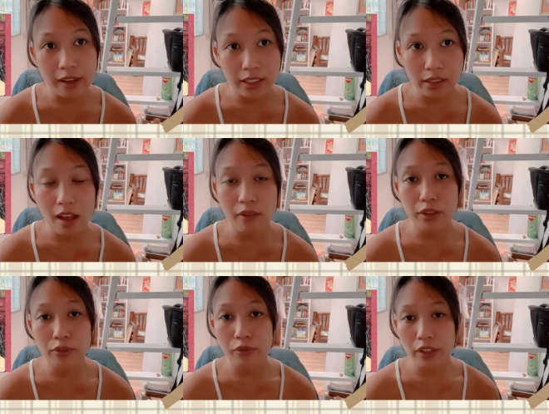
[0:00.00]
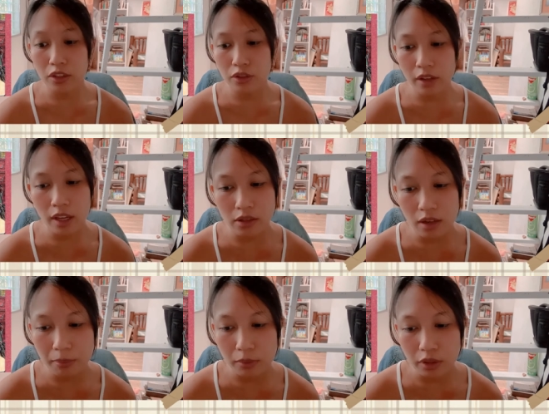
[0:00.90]
I still haven't finished that
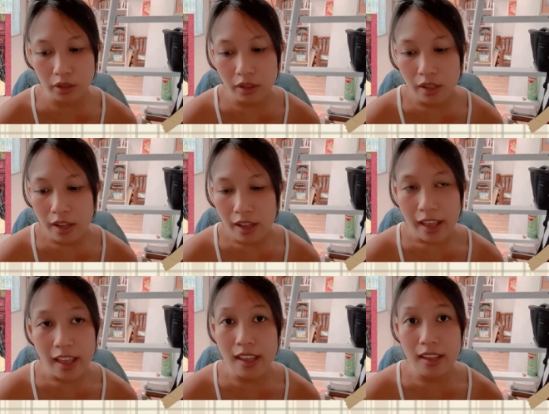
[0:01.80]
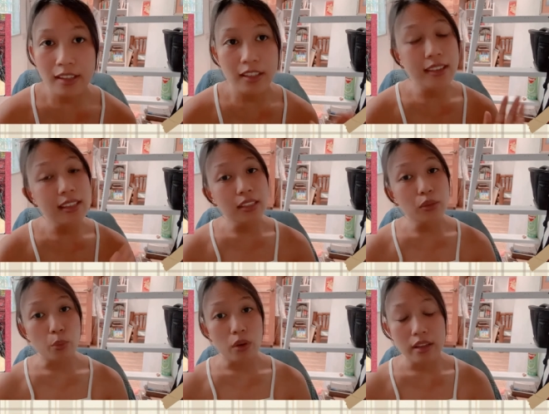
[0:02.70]
chapter and
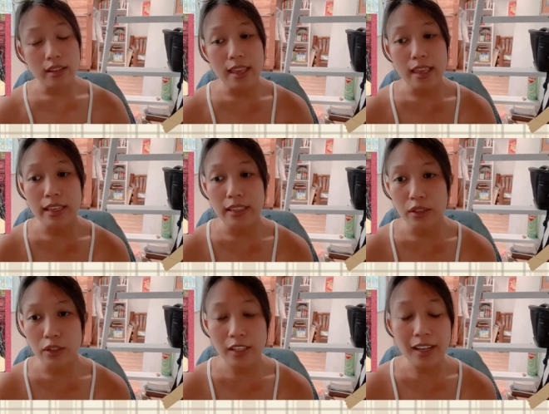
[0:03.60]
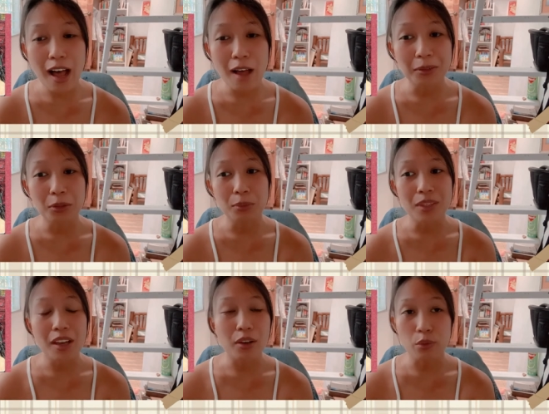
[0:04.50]
this one is turning out to
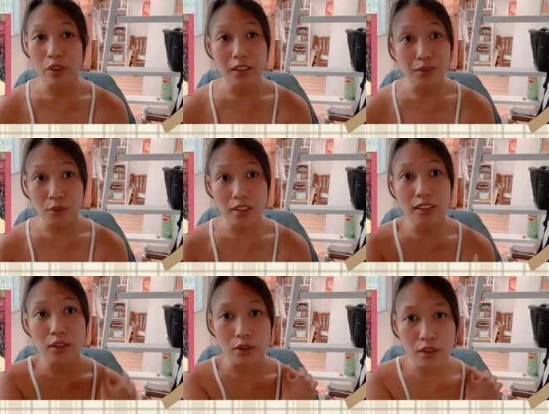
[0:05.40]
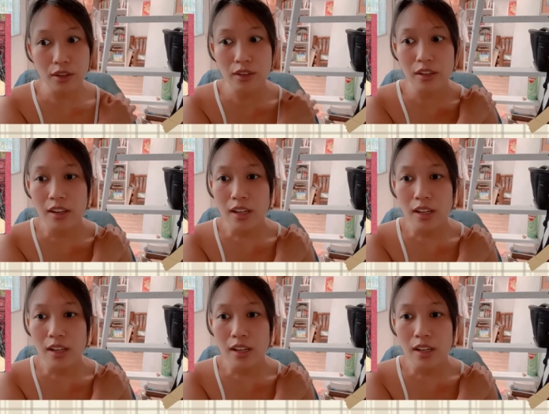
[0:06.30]
be a really really good